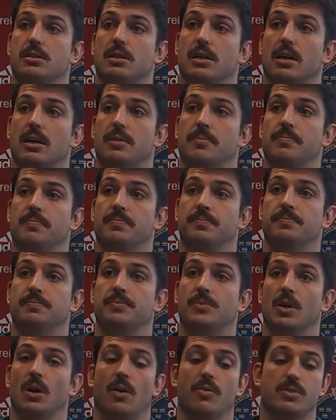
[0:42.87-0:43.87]
You
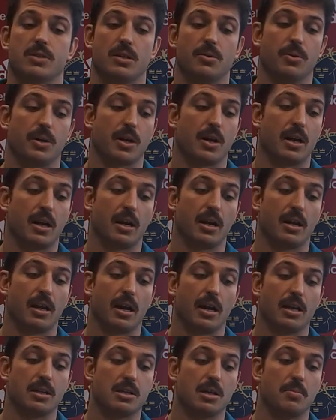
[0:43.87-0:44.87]
know, obviously we're
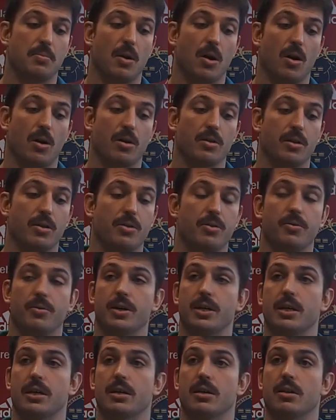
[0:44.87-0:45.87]
getting into a block of the
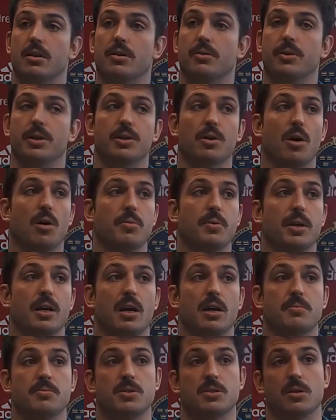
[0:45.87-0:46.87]
three derby
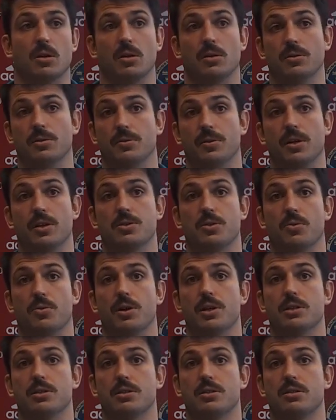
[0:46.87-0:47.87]
games, so it's
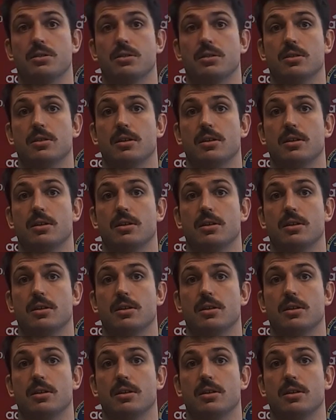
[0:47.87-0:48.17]
always